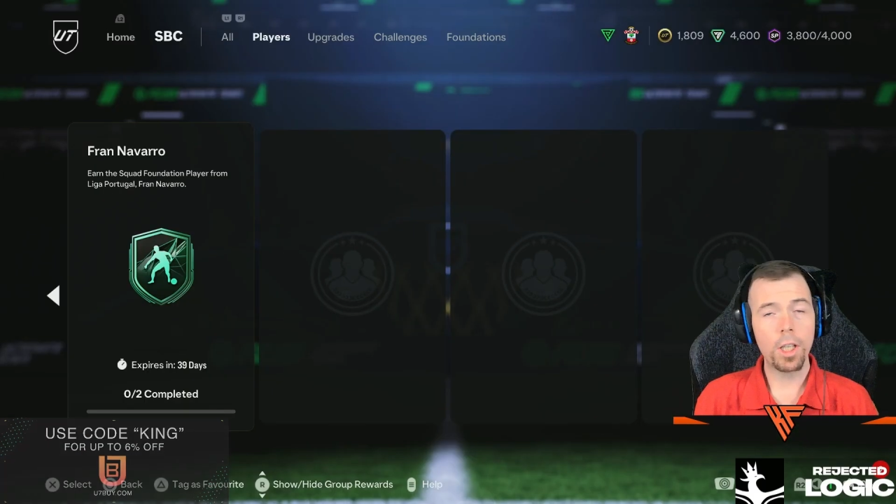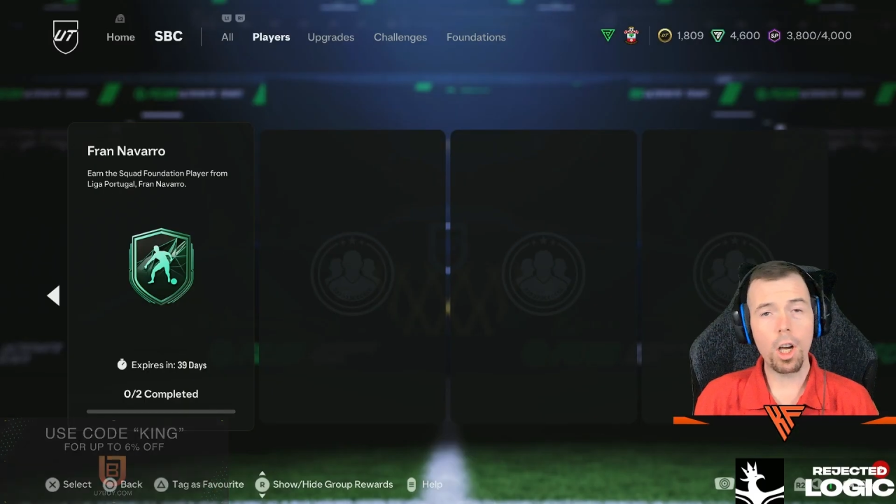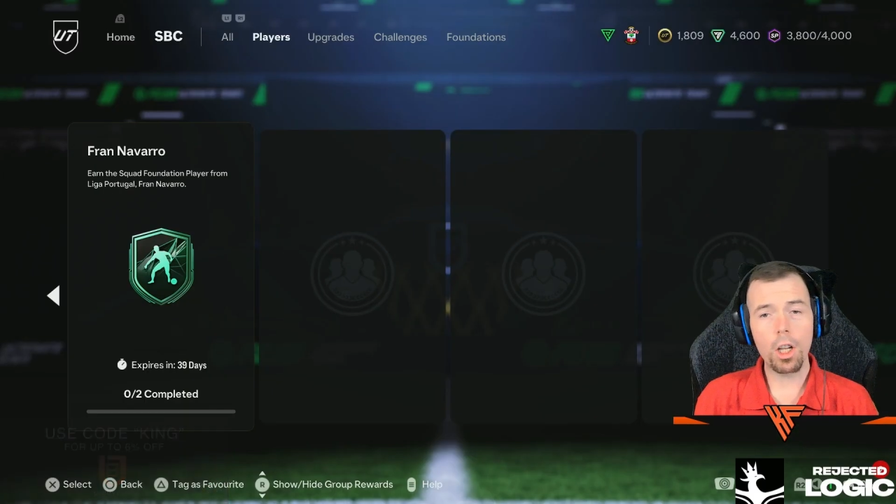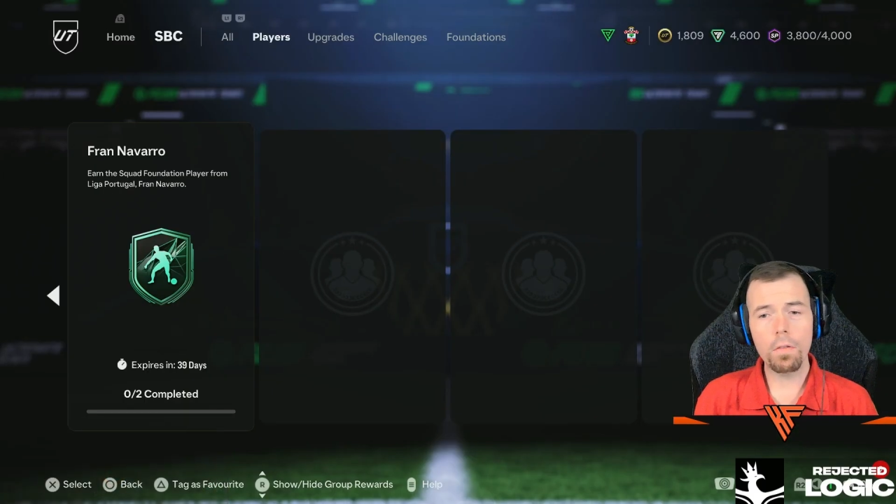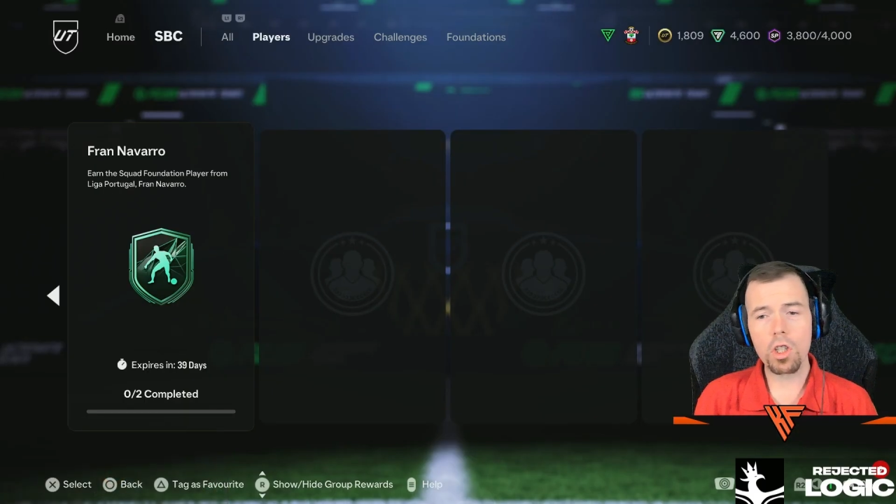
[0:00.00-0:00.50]
We
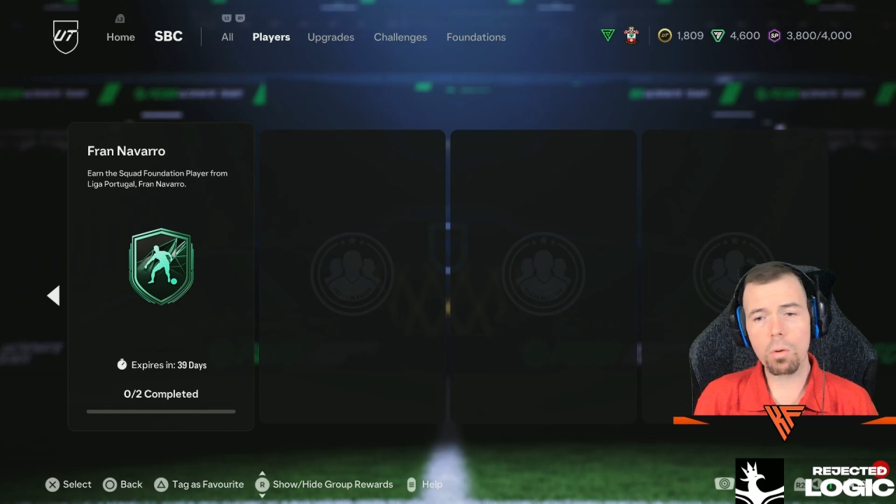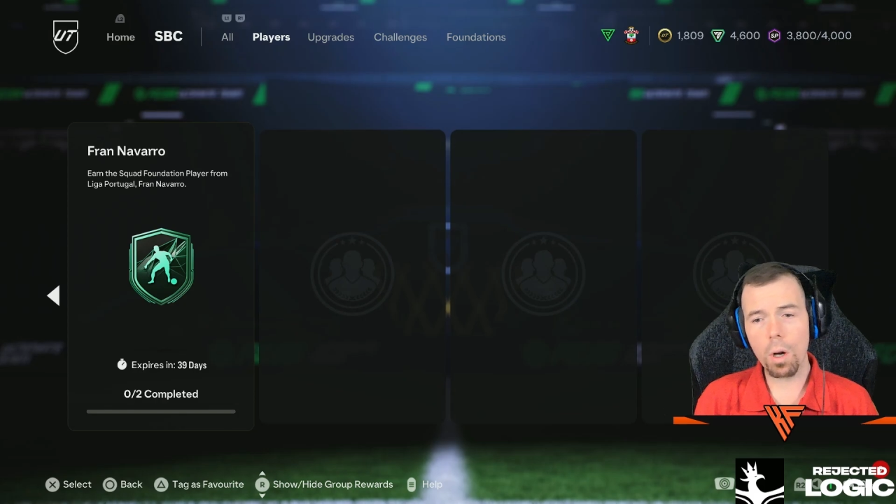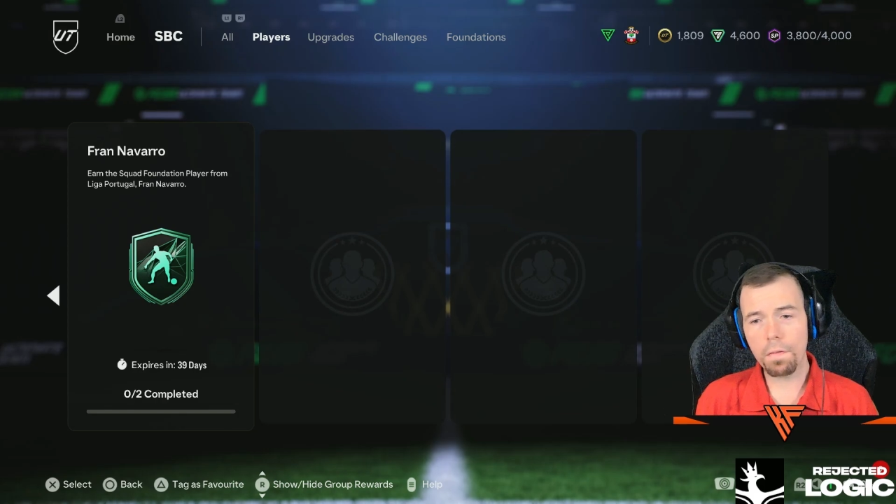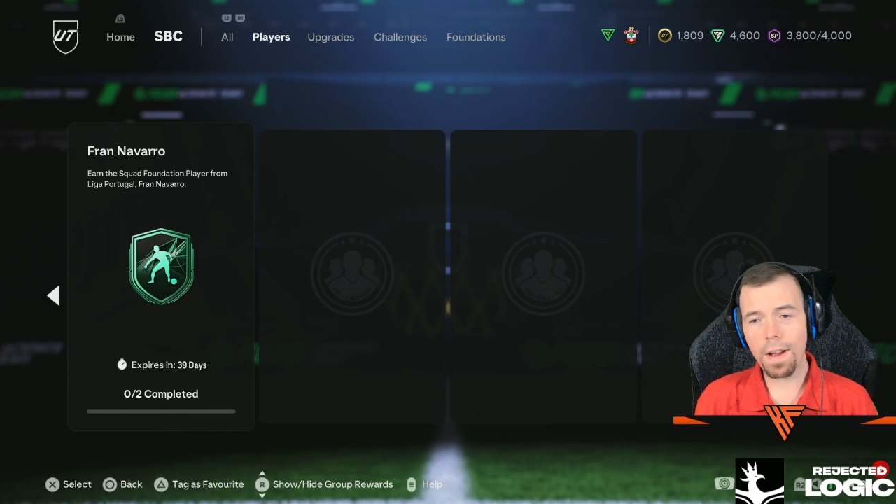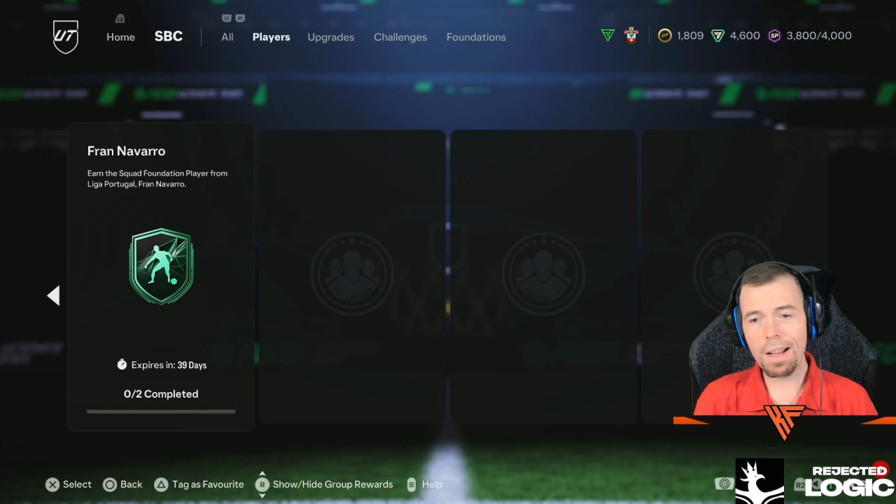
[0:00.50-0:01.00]
got another
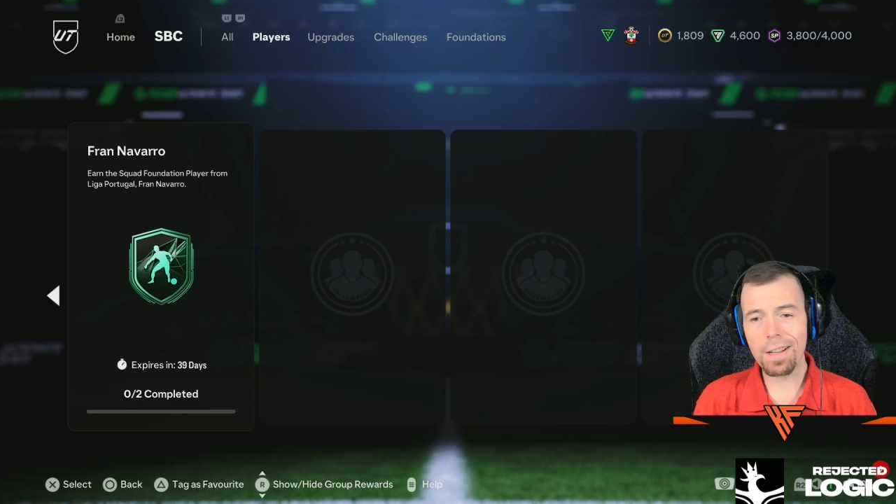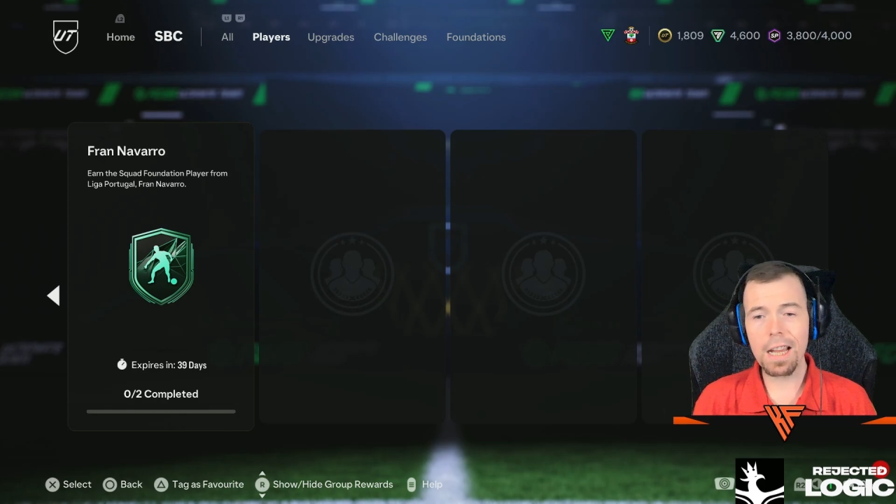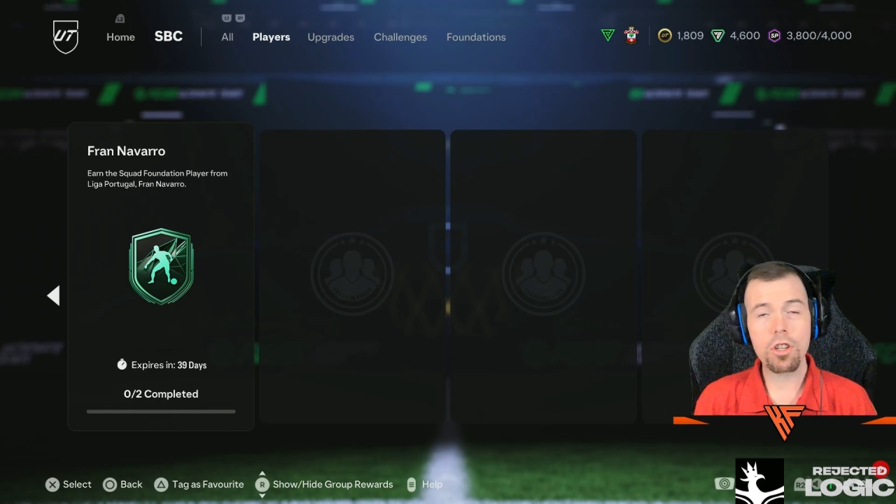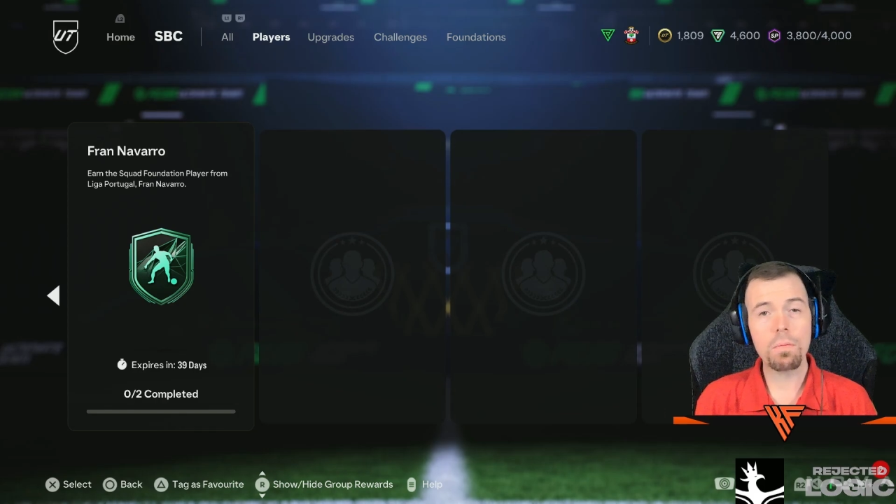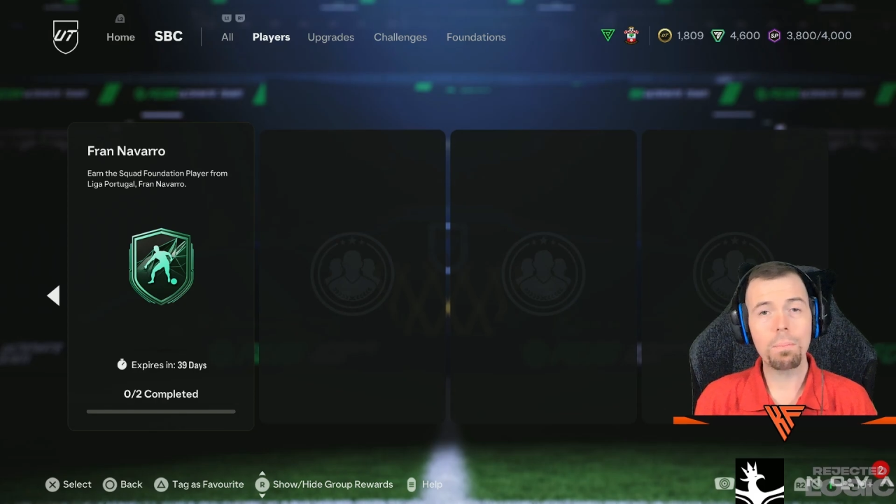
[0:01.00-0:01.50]
squad
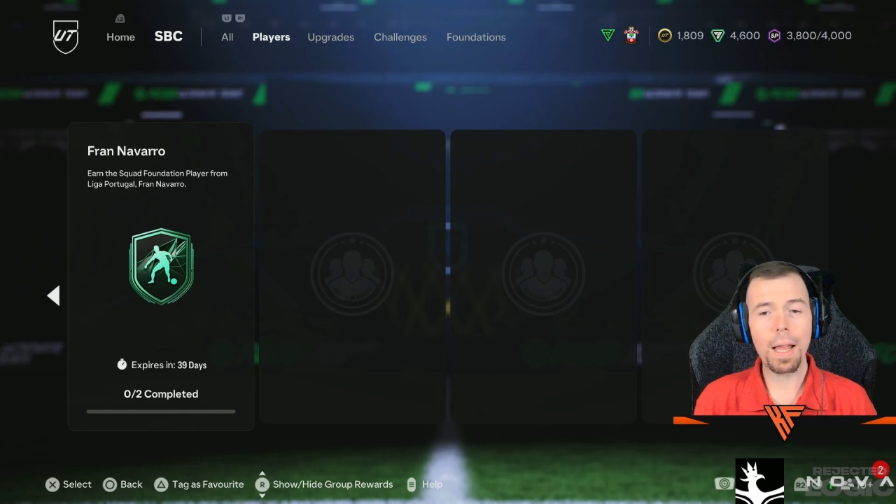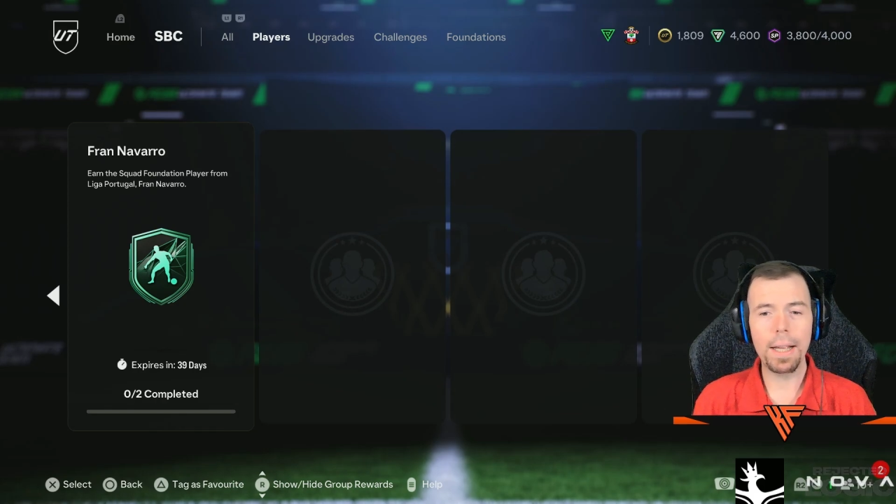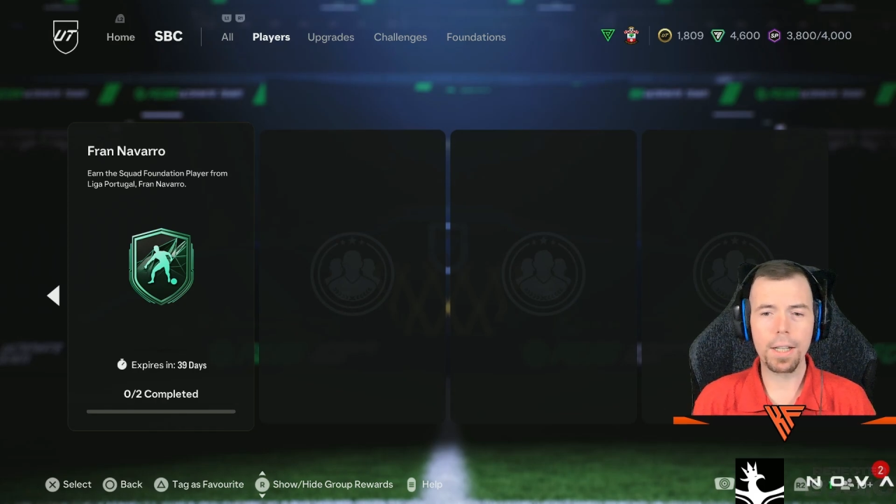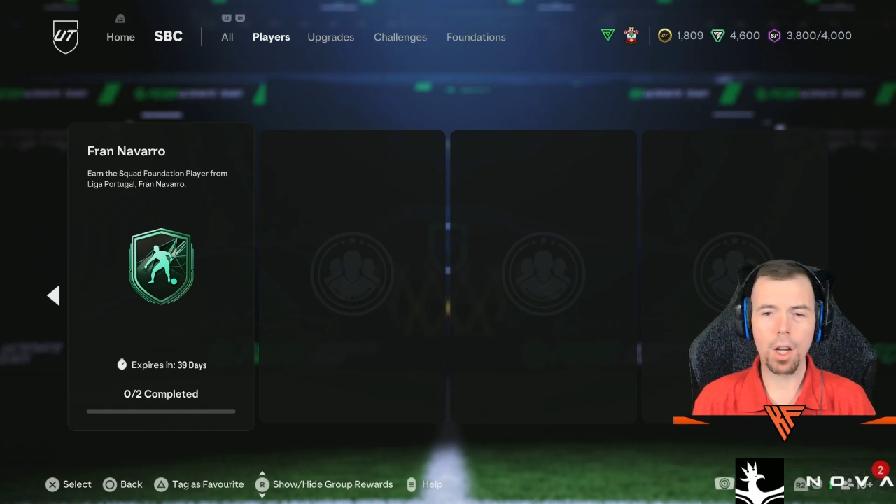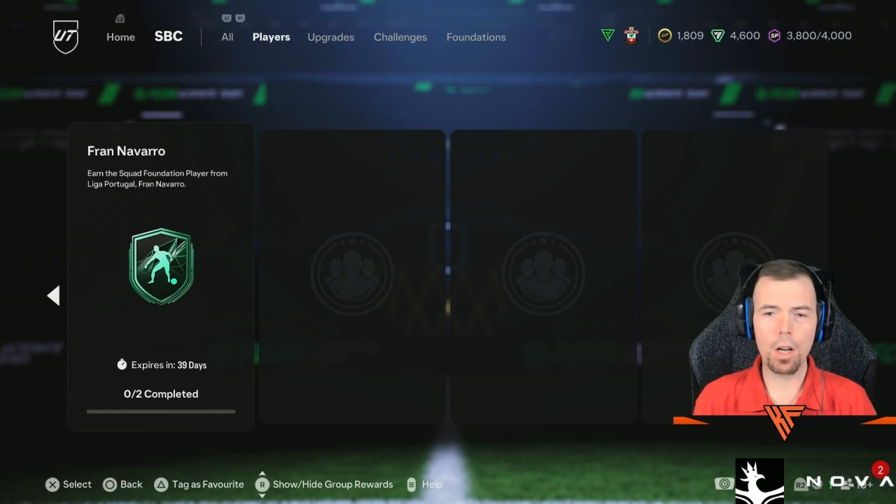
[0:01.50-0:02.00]
foundation
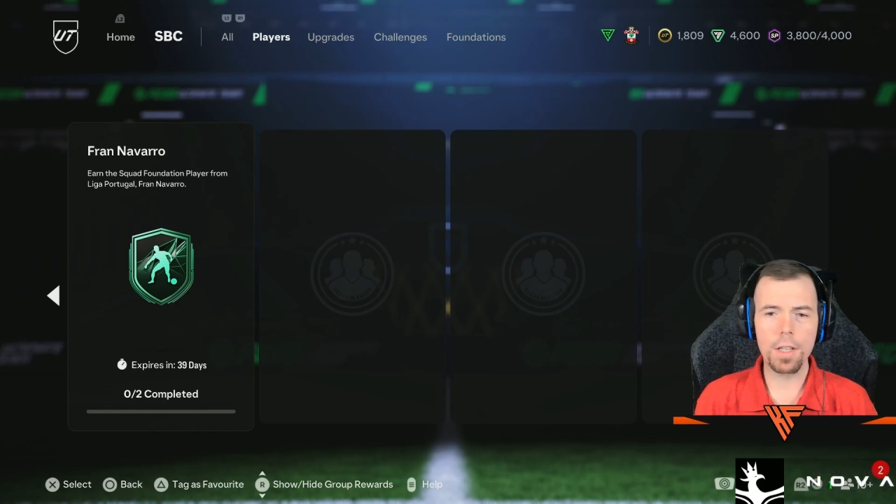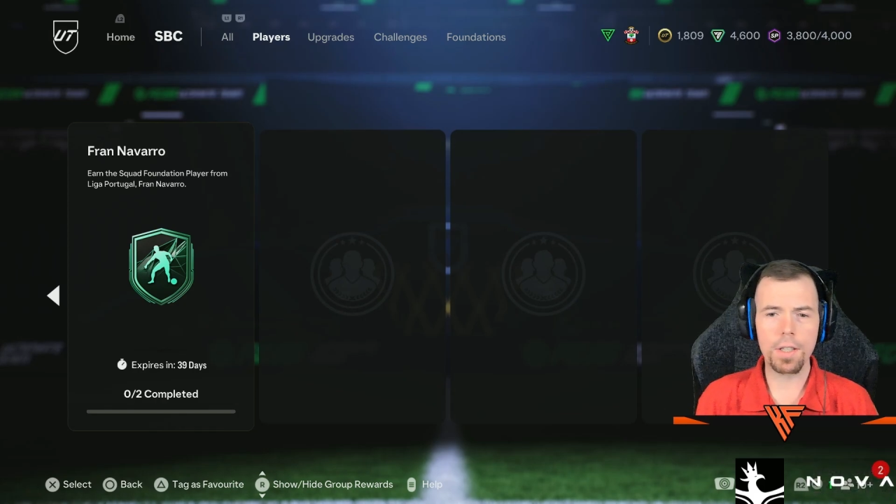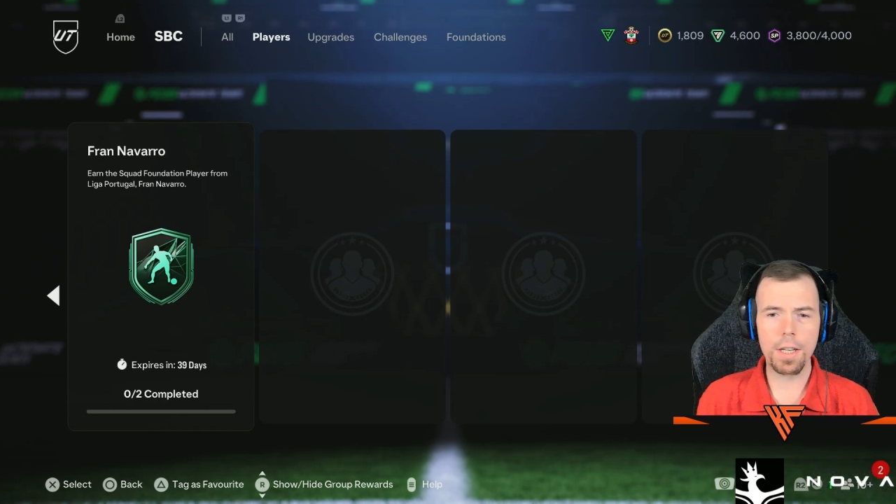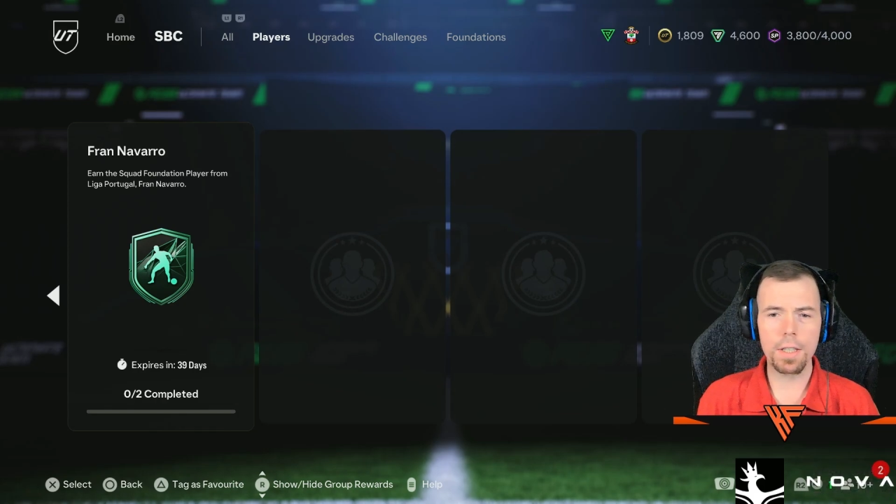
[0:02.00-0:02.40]
player, guys.